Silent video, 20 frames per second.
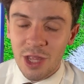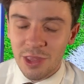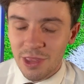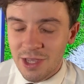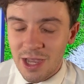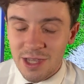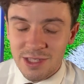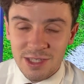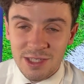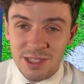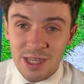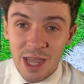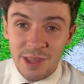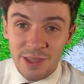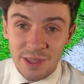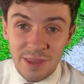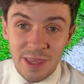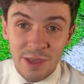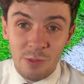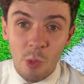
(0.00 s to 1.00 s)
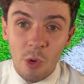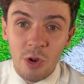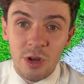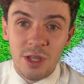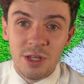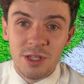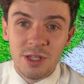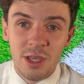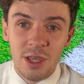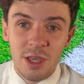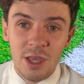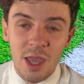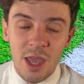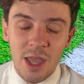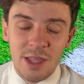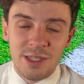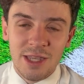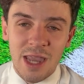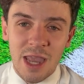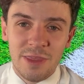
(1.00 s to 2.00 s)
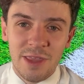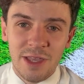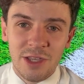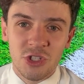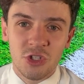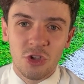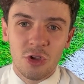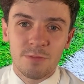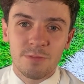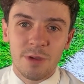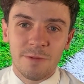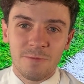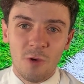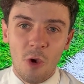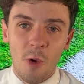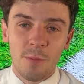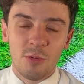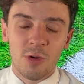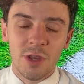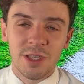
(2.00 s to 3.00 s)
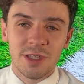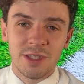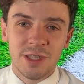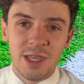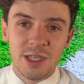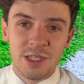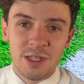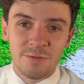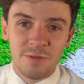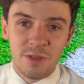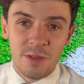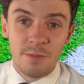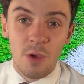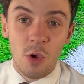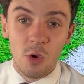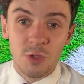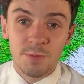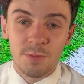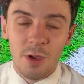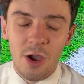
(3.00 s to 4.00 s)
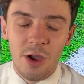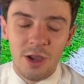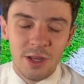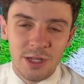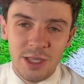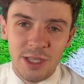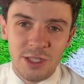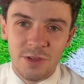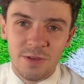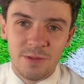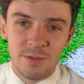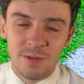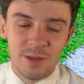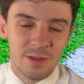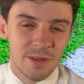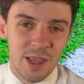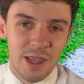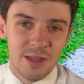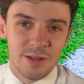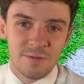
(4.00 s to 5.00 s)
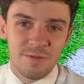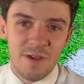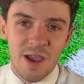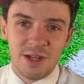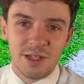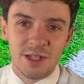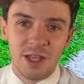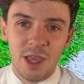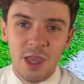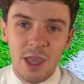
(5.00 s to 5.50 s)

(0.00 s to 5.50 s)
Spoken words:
I think, as I say, I think they wanted to get things done before pre-season for the most part, at least. In fact,